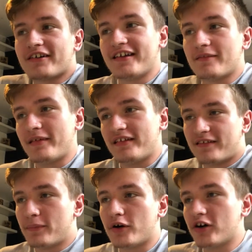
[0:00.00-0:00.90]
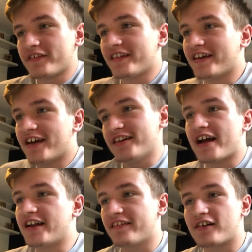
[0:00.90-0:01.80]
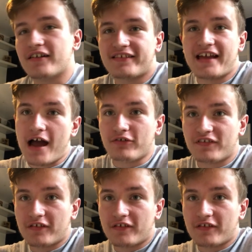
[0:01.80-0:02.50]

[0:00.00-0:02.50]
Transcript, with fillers: has been exported and it's got sound,